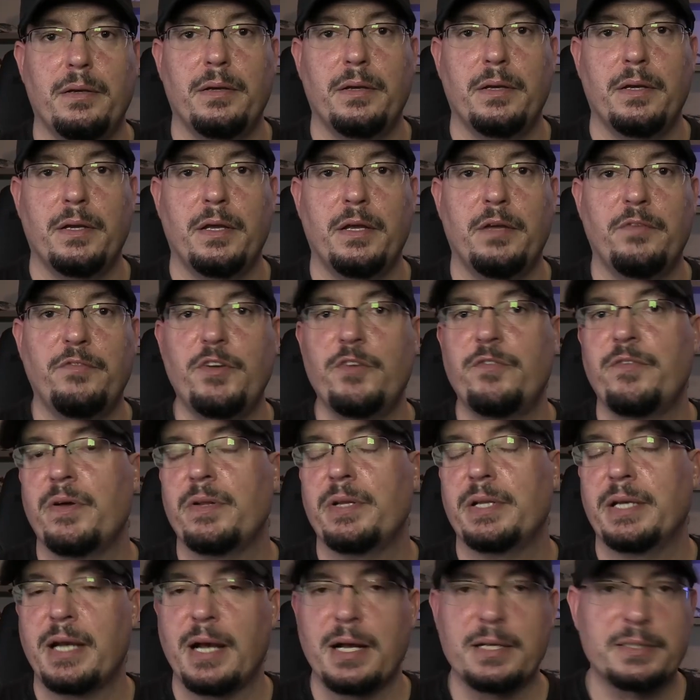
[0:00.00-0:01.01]
If you
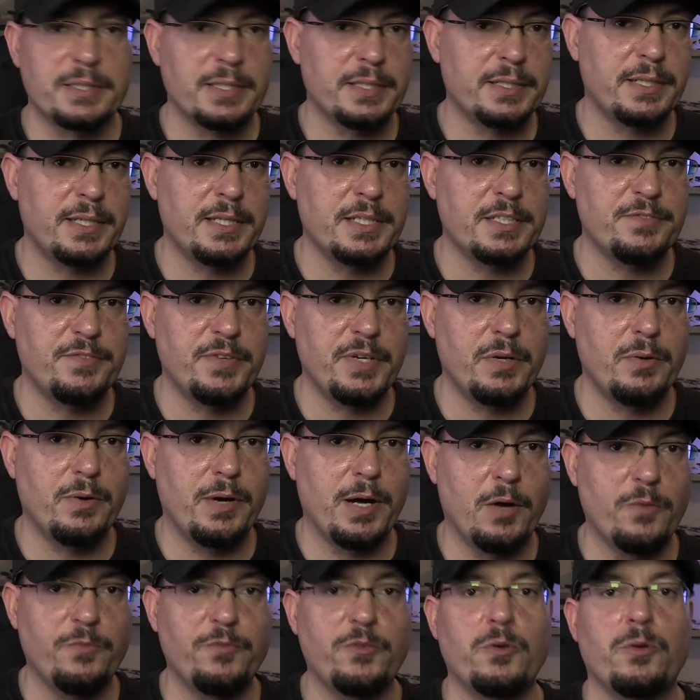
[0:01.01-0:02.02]
found the content in this video
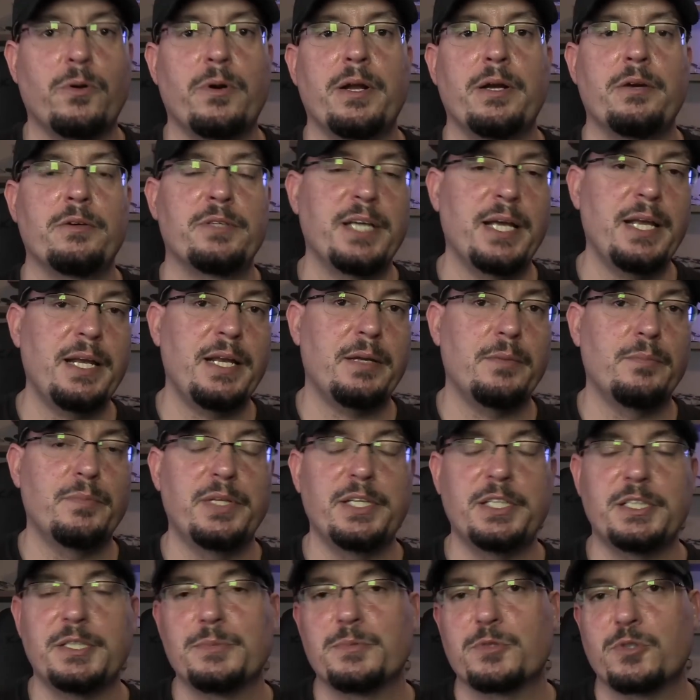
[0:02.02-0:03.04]
helpful or entertaining,
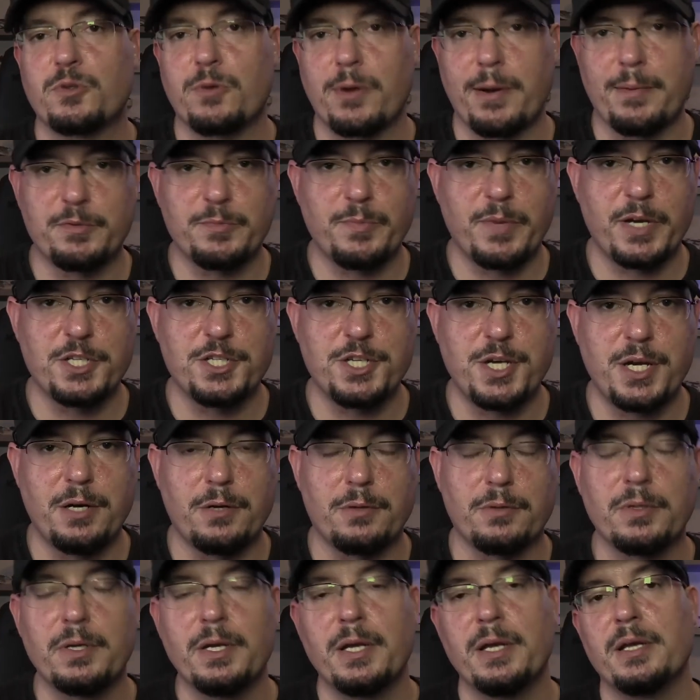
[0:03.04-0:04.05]
please subscribe to my
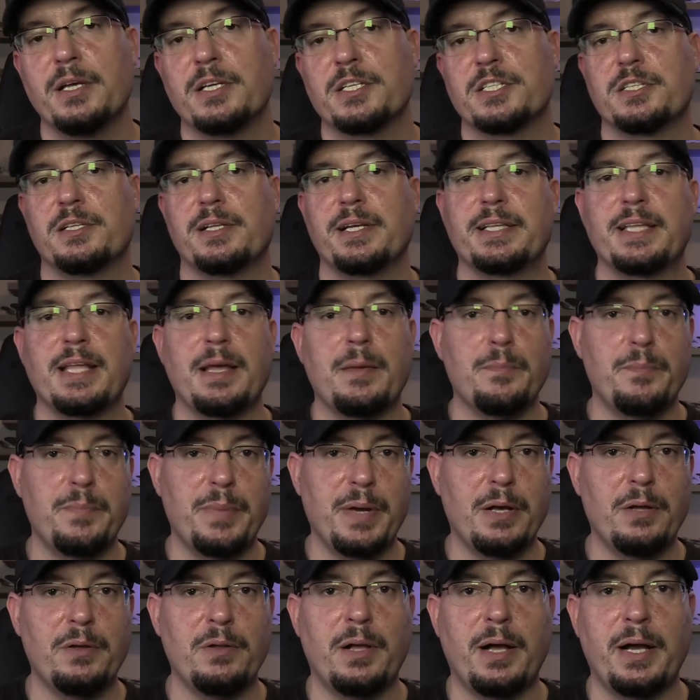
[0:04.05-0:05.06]
channel. Select that
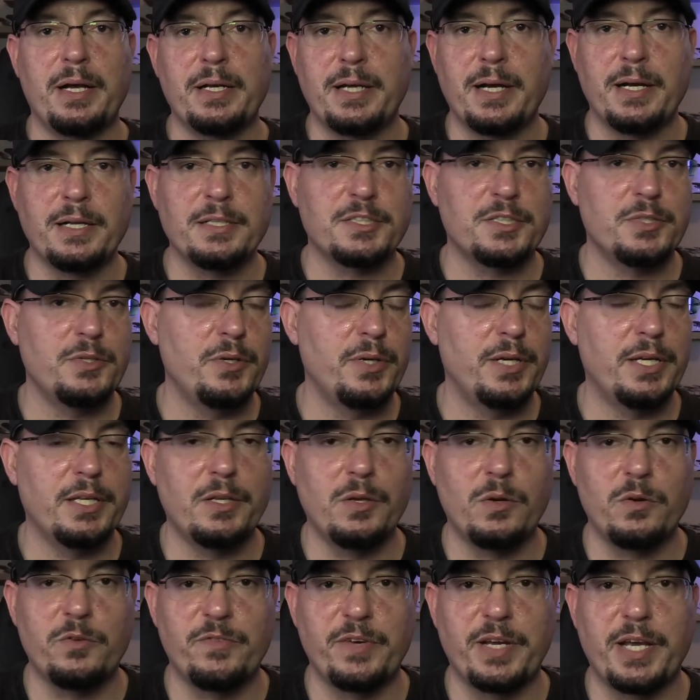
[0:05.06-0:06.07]
bell icon so you get
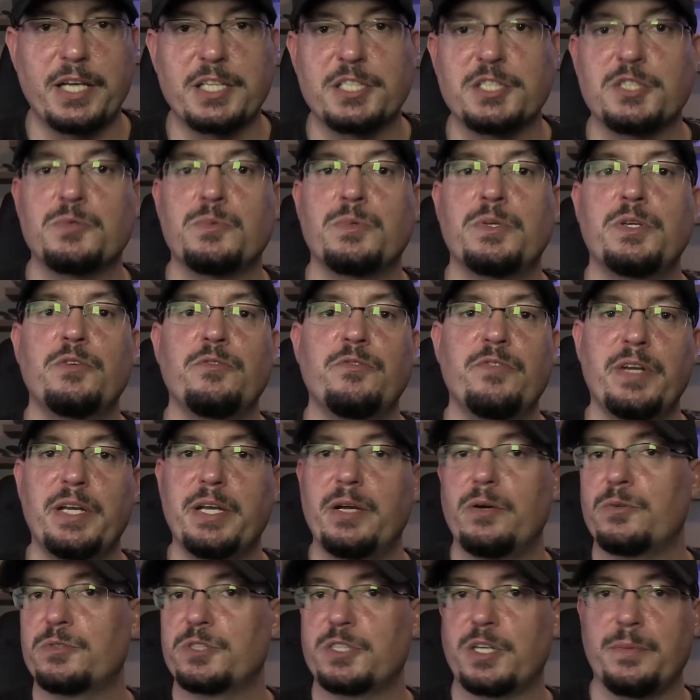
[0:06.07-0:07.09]
notifications when new
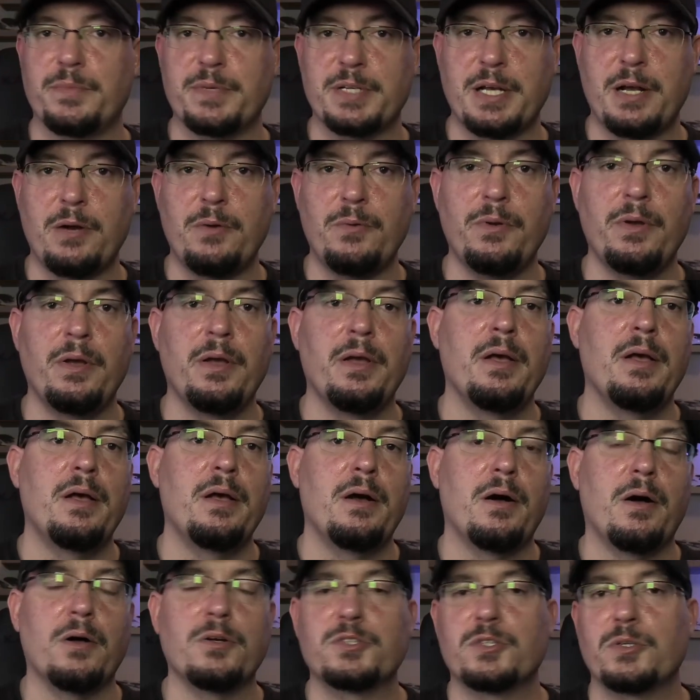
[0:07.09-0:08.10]
videos come out.
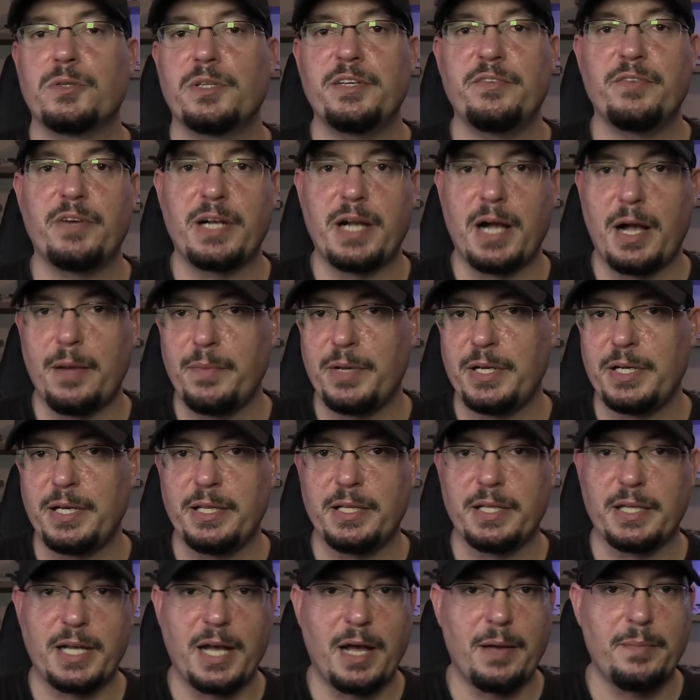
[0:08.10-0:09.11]
Also, leave a comment in
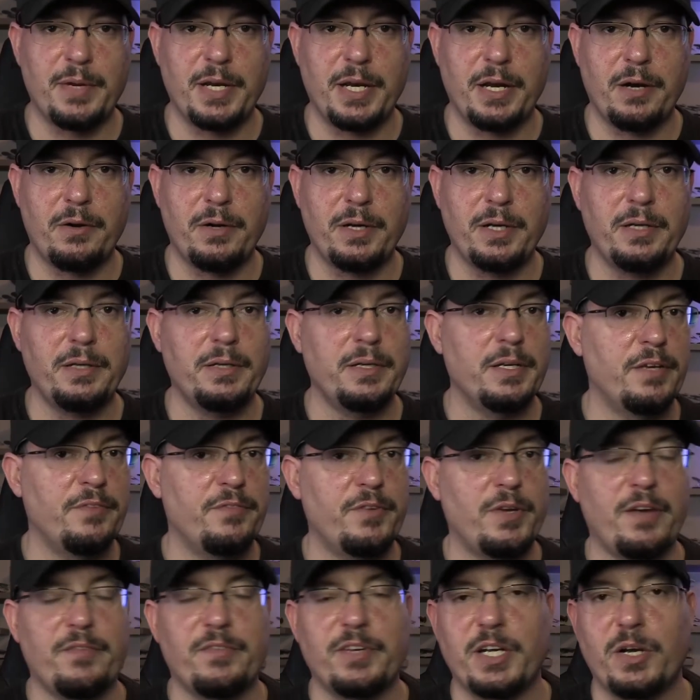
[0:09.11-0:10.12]
the comment area if
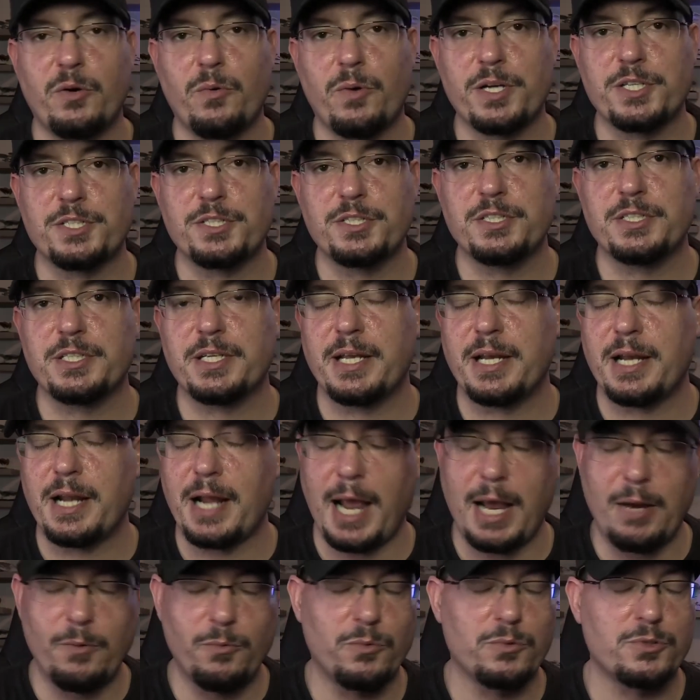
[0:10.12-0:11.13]
you have any questions, and
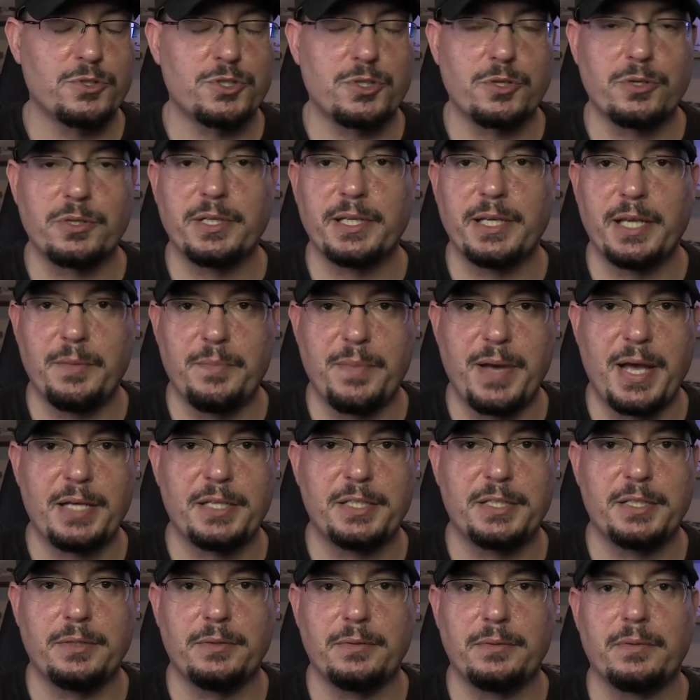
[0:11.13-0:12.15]
I will certainly get back
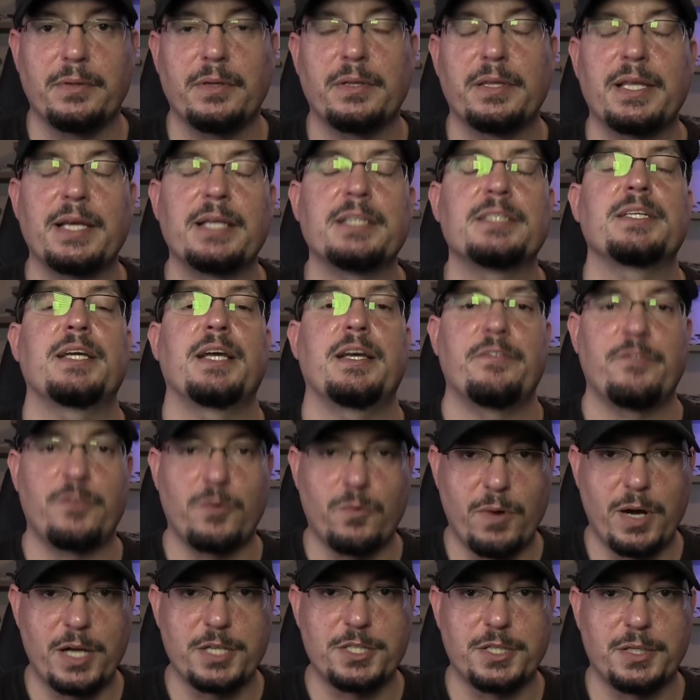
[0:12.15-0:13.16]
to you. Thanks again for
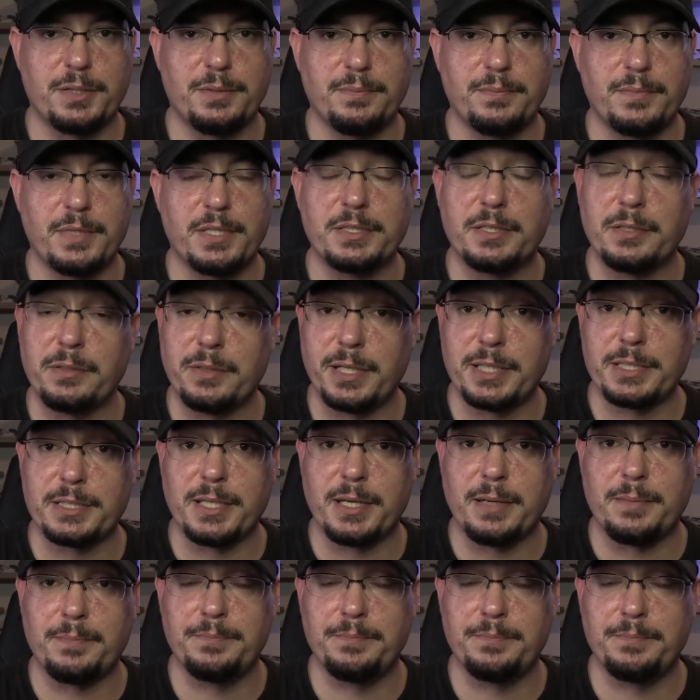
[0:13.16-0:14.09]
watching. Until next time.